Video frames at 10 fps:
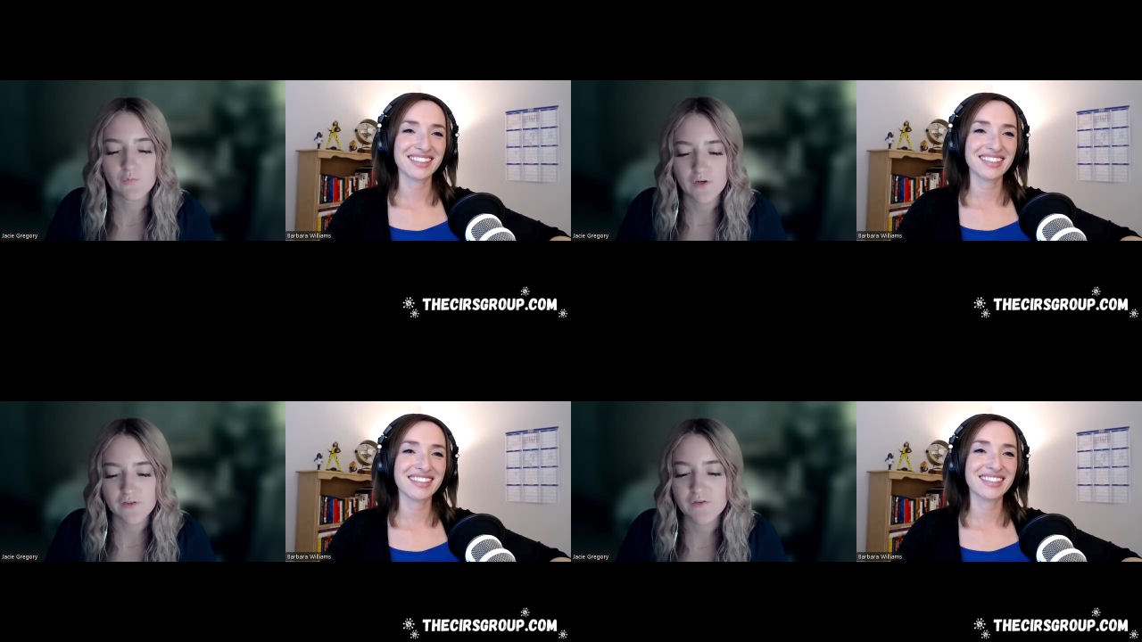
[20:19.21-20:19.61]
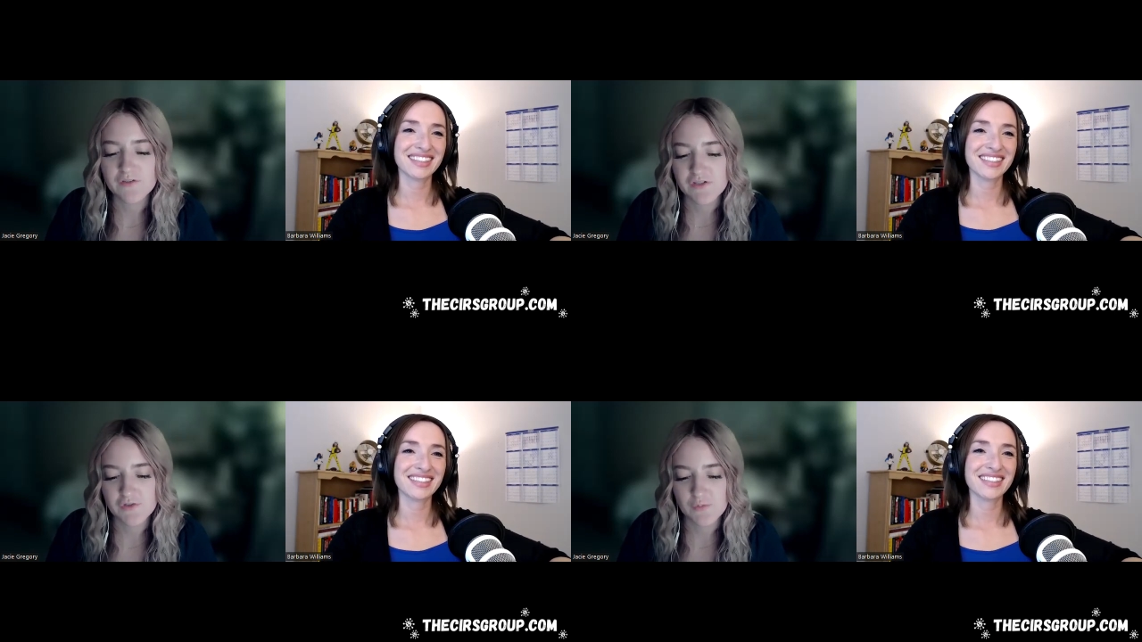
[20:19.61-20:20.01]
Speaker 1: Dr.
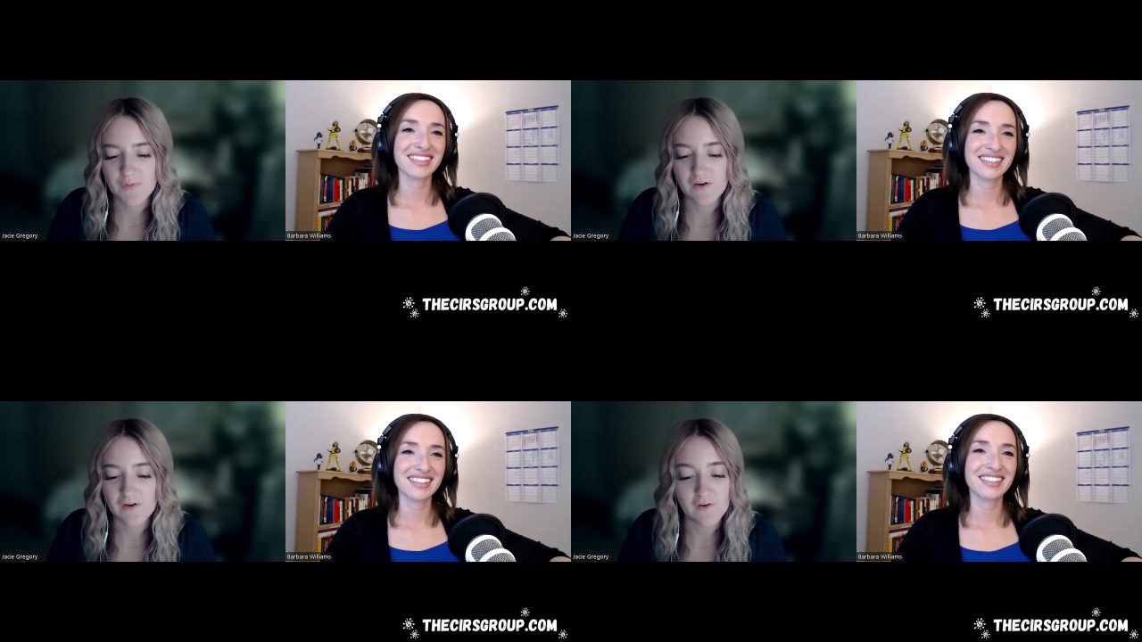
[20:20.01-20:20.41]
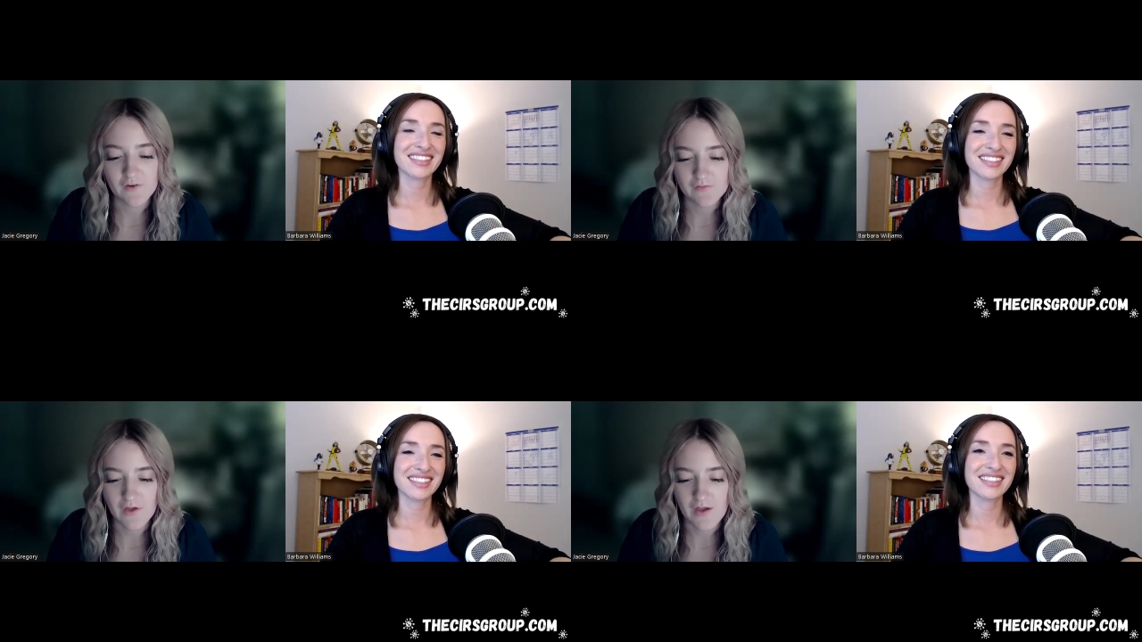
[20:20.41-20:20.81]
G. Shoemaker
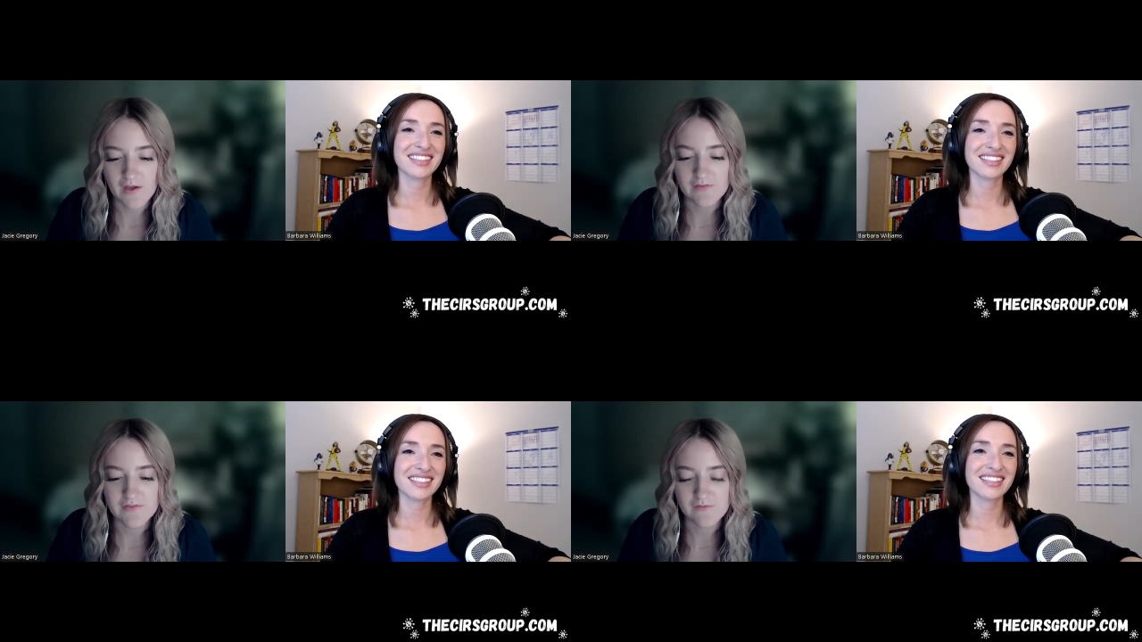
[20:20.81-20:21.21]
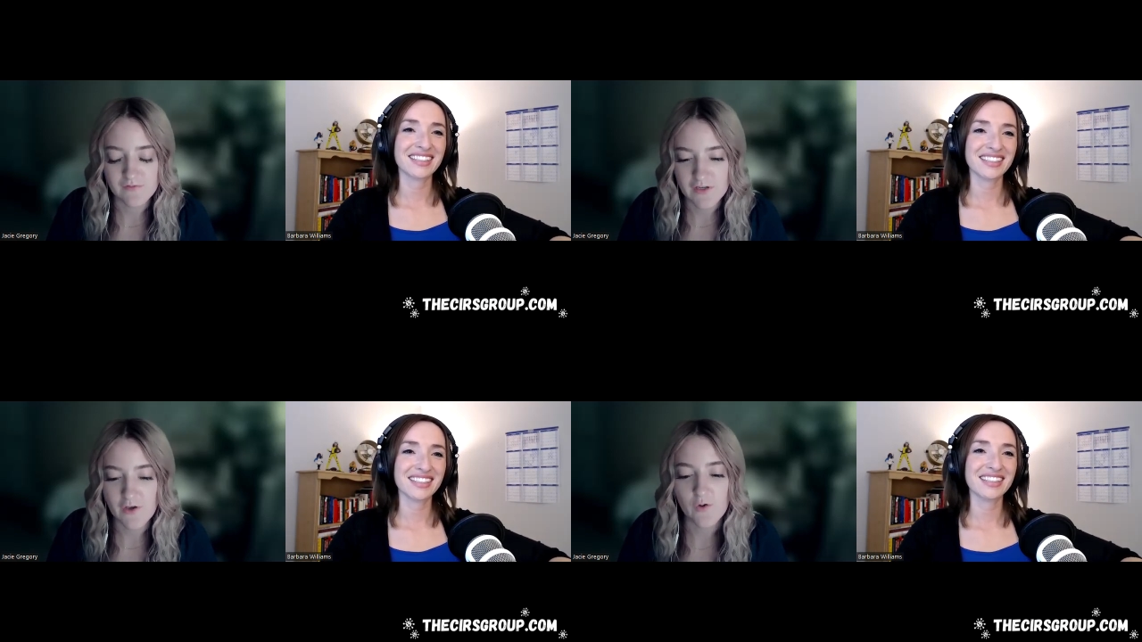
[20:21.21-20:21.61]
uh,
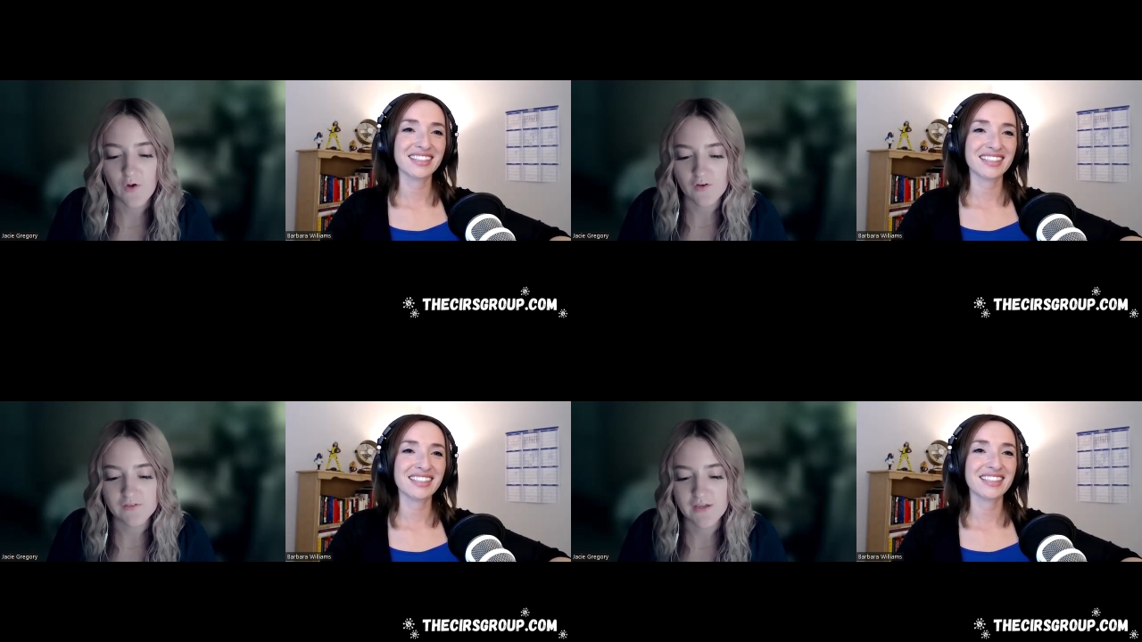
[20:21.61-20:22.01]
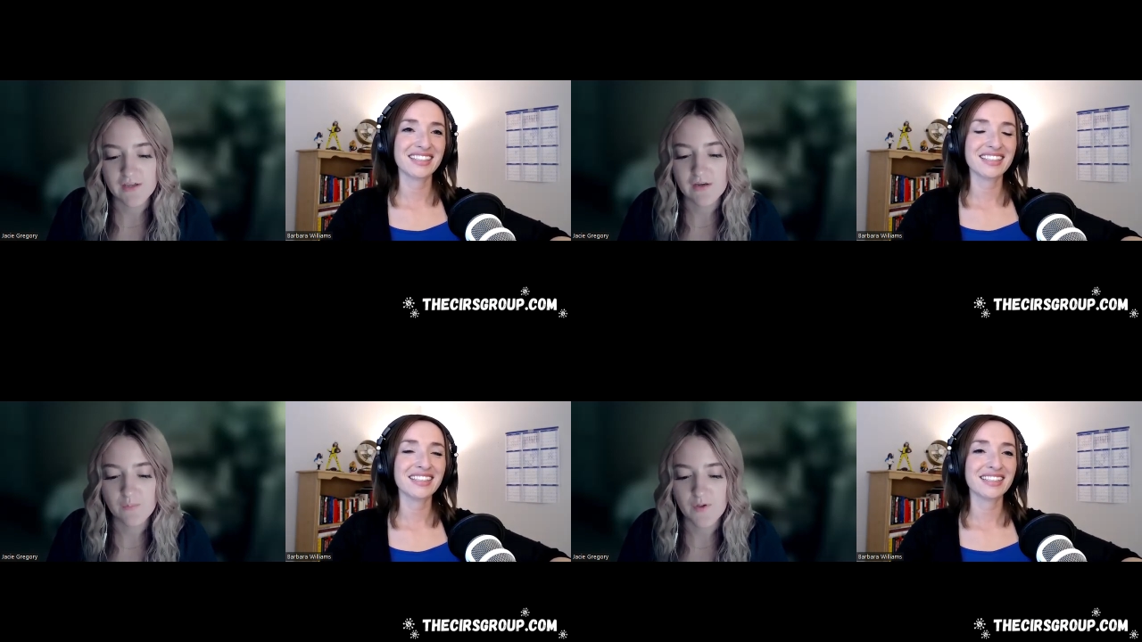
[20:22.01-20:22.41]
video called
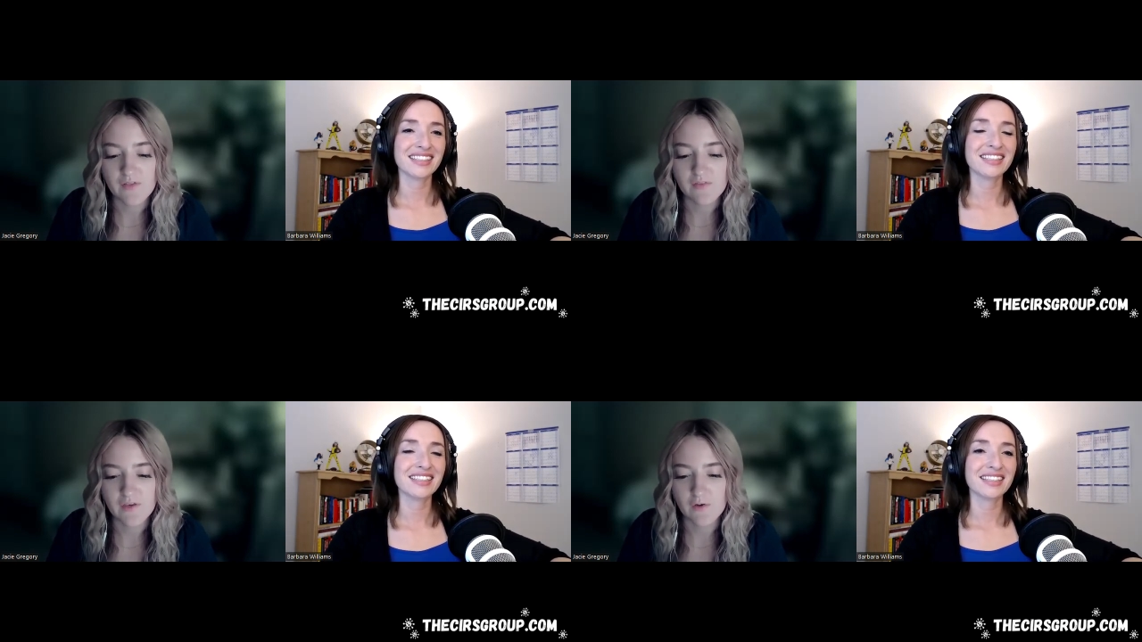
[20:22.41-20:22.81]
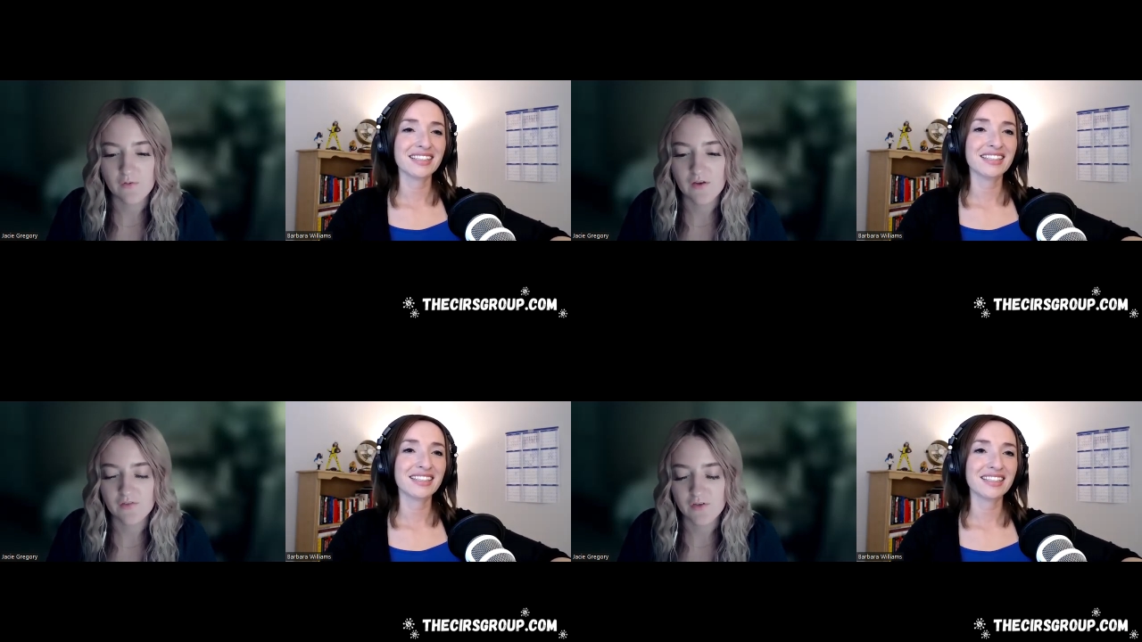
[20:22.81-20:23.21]
in, but you
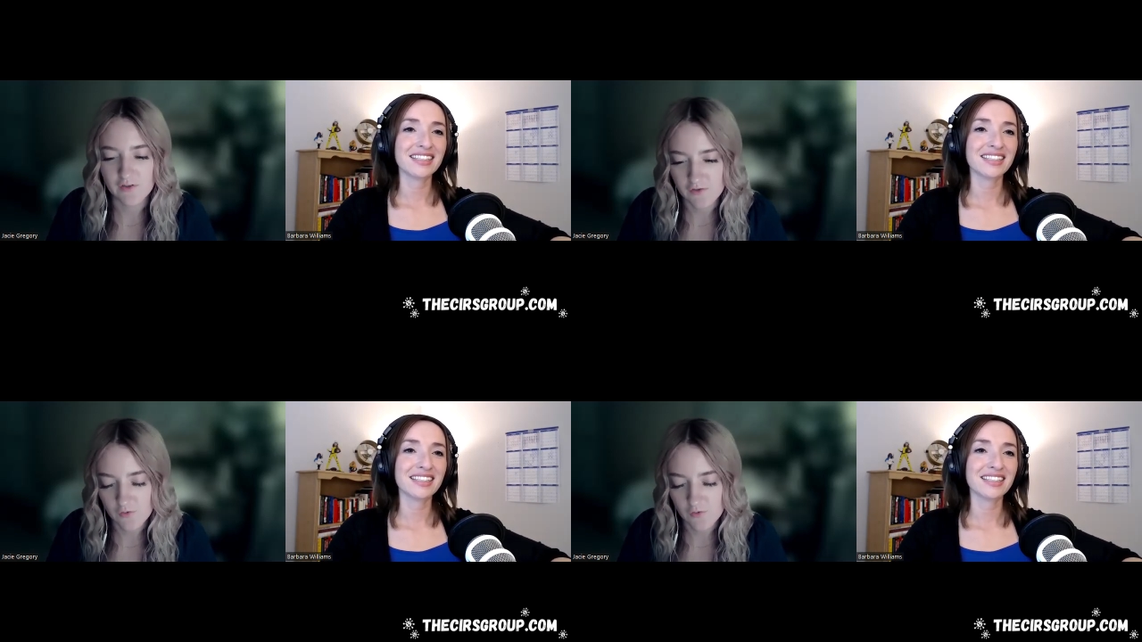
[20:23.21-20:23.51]
know, Dr.